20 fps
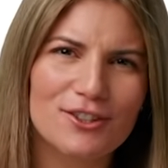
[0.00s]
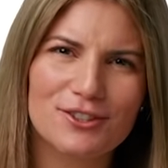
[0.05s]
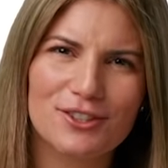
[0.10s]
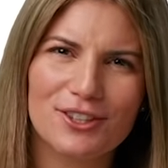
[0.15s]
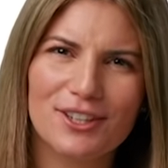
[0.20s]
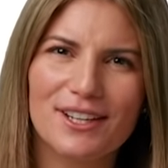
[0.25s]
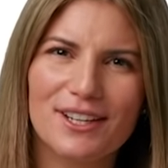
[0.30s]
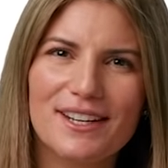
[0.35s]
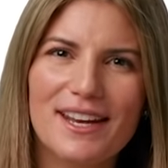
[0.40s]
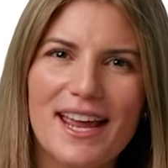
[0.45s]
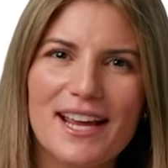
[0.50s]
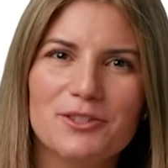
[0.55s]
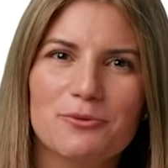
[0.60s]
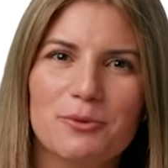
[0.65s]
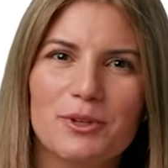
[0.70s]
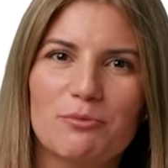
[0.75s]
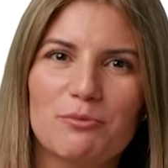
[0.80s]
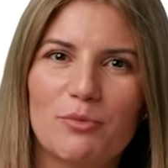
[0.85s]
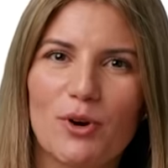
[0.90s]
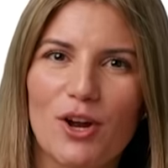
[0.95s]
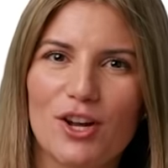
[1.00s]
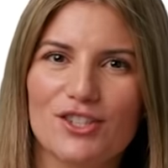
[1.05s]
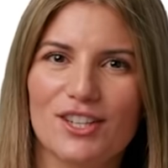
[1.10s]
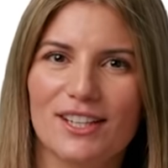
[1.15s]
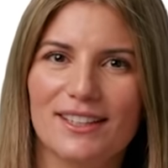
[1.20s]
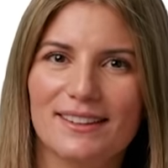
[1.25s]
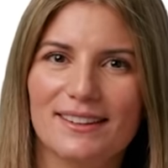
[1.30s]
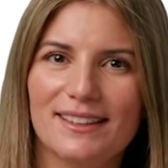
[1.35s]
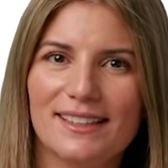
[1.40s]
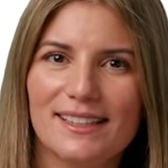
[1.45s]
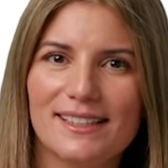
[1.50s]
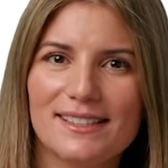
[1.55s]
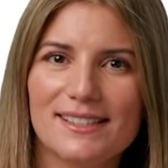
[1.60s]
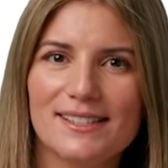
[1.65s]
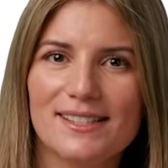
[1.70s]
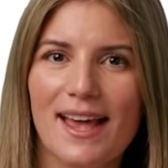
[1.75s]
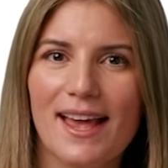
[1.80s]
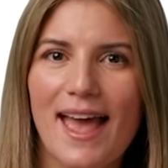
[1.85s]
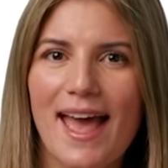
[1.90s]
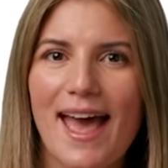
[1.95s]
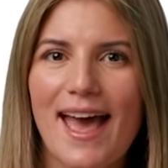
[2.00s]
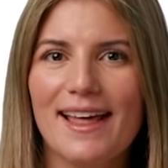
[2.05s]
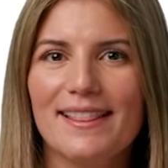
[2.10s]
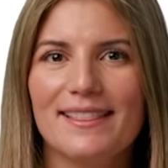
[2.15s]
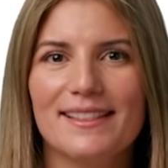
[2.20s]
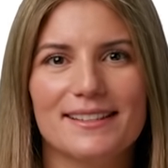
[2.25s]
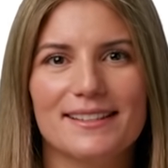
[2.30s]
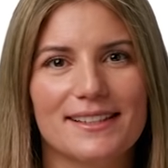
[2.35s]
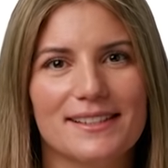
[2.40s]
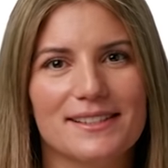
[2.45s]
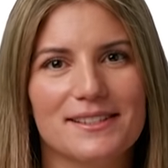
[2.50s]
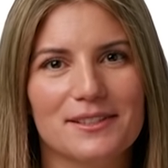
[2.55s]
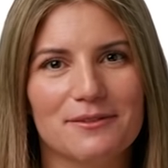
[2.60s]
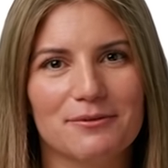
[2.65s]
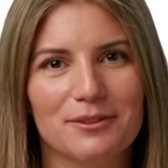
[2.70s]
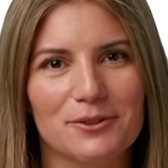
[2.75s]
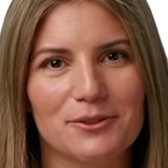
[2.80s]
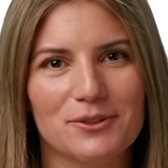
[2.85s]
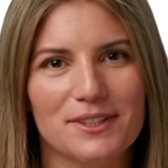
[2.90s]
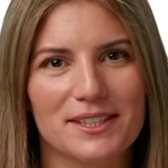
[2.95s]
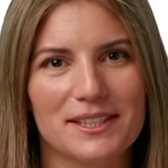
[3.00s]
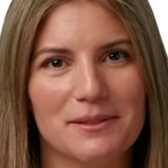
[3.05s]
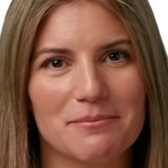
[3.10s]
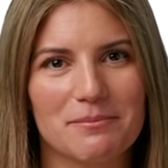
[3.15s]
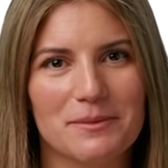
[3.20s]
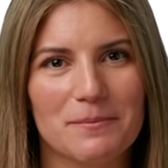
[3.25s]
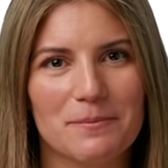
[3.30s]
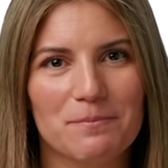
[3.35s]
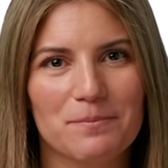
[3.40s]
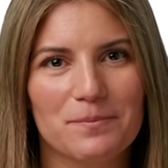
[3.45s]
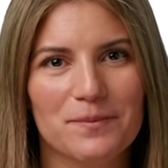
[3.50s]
to connect with project leads and the TensorFlow team.